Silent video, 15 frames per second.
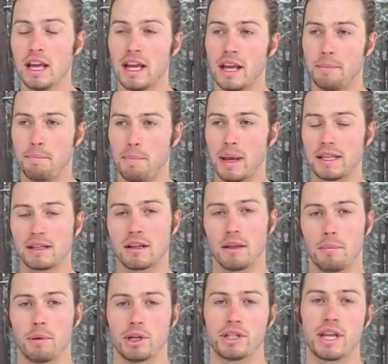it basically
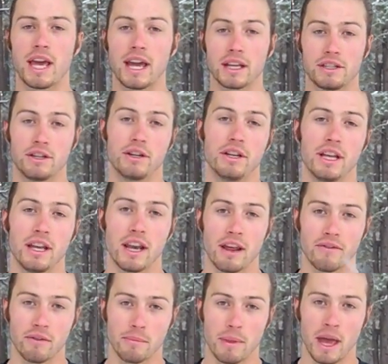protects your DNA
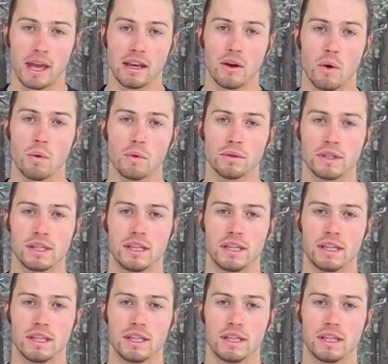from that and holds